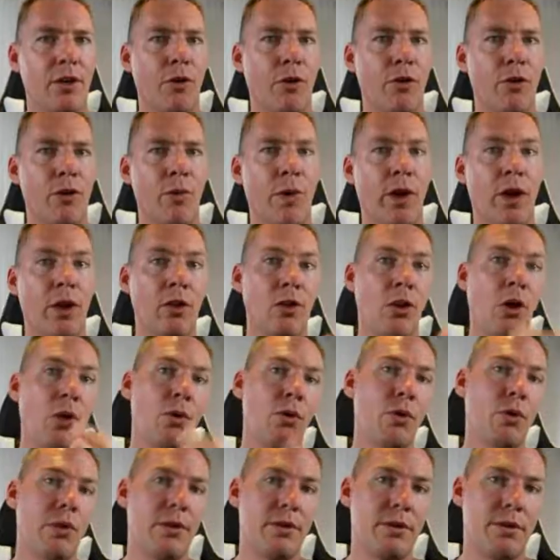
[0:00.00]
or you want to
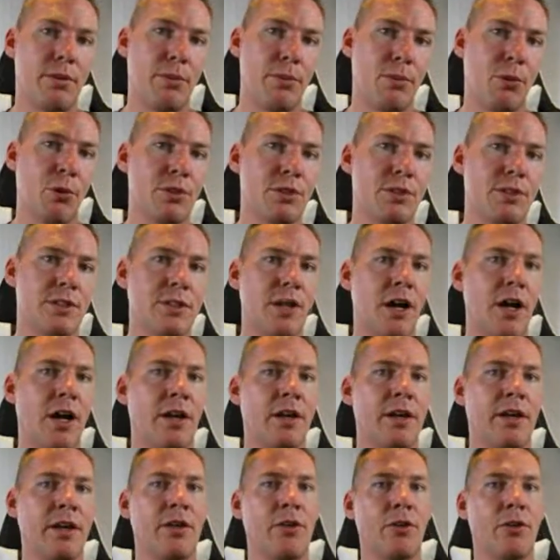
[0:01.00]
lower the person
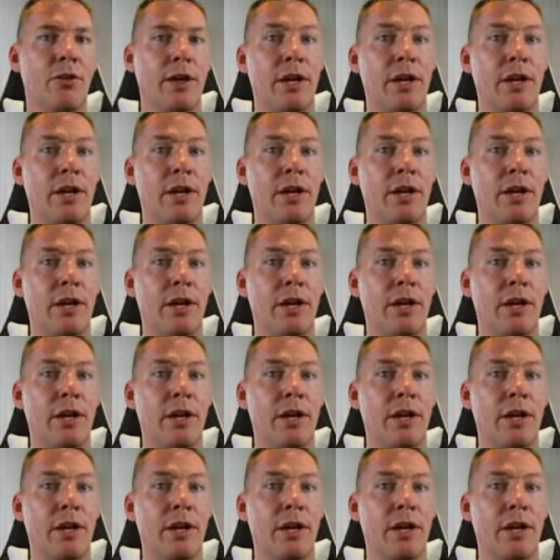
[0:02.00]
talking,